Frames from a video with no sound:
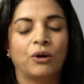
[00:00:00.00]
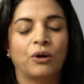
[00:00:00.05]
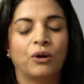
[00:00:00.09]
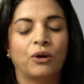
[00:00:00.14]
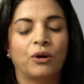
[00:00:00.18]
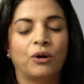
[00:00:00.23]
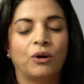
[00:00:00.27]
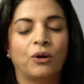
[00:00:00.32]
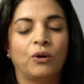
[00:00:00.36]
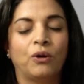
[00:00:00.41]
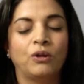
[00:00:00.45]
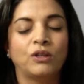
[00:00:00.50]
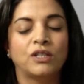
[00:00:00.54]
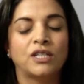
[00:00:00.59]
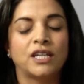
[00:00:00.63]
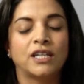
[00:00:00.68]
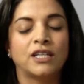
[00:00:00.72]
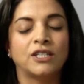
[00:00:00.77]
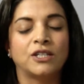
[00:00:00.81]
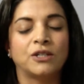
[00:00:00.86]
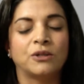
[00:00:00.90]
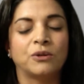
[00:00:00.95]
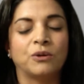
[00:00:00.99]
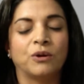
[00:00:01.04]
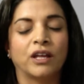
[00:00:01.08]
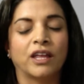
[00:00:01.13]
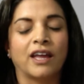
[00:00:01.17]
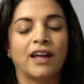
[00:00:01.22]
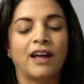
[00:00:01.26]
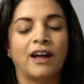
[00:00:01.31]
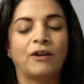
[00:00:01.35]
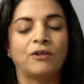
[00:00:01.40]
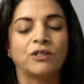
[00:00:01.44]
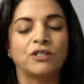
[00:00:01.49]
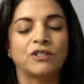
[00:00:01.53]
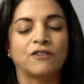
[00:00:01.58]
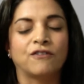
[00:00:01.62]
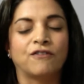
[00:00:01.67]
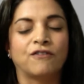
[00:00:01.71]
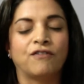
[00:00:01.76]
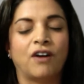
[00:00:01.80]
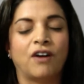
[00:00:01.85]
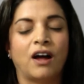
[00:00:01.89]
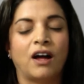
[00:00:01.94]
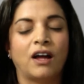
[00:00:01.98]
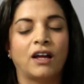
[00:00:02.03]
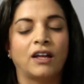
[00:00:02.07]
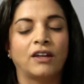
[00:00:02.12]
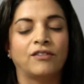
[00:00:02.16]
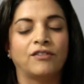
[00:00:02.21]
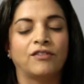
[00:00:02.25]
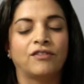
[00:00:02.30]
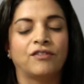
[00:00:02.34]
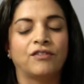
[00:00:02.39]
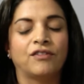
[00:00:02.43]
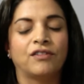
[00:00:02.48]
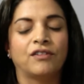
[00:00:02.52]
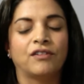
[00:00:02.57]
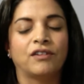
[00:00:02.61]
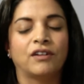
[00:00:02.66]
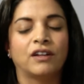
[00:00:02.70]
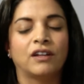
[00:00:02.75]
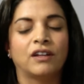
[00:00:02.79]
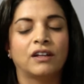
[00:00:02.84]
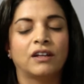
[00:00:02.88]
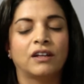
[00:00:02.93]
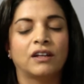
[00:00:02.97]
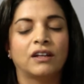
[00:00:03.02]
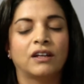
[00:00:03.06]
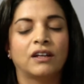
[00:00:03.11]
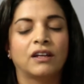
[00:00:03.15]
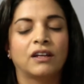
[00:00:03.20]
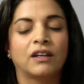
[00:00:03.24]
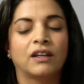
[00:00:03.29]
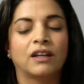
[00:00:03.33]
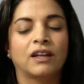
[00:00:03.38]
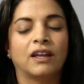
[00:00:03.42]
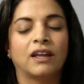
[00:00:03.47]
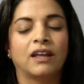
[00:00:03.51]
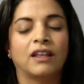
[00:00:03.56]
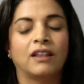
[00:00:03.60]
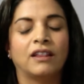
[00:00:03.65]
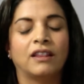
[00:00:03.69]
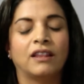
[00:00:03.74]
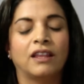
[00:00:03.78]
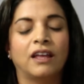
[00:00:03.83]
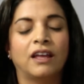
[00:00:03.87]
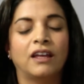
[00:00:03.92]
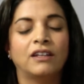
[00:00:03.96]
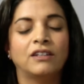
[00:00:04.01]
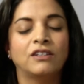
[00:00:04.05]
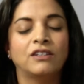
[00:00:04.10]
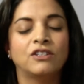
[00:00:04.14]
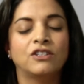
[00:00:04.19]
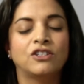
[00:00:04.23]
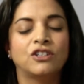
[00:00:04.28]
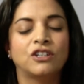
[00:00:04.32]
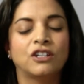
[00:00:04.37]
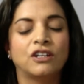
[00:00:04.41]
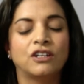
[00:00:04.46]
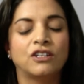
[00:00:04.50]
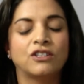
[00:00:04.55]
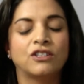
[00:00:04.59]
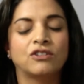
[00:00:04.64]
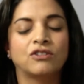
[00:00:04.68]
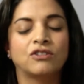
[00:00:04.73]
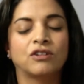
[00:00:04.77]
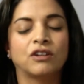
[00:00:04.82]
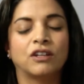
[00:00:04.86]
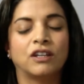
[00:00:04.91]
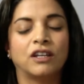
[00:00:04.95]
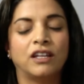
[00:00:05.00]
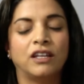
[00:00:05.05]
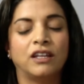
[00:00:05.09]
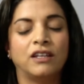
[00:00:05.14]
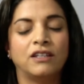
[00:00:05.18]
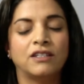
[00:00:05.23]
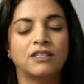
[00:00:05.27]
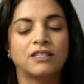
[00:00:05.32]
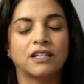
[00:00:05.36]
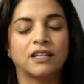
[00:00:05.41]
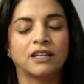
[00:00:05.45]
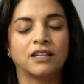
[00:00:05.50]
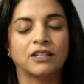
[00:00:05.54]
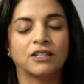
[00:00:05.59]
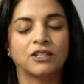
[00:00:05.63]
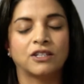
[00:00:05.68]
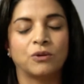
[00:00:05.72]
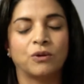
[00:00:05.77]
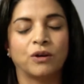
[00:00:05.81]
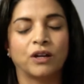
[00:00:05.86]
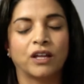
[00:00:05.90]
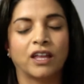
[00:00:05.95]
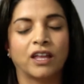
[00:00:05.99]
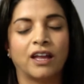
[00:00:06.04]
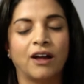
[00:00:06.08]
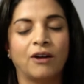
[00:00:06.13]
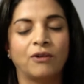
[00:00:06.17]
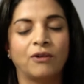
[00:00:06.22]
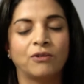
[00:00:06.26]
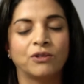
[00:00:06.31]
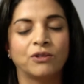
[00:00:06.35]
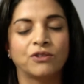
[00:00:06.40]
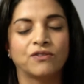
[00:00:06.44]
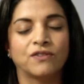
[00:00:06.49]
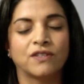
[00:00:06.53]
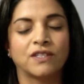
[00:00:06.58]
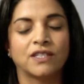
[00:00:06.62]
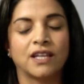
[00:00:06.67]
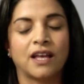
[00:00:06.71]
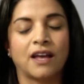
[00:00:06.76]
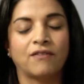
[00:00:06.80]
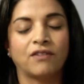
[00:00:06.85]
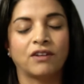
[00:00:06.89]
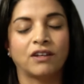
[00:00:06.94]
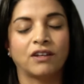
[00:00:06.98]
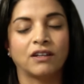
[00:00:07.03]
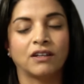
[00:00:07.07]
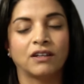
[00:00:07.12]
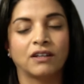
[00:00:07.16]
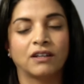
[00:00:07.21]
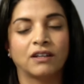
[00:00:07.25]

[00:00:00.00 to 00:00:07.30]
holding to a count of 5, and then just releasing to a count of 7.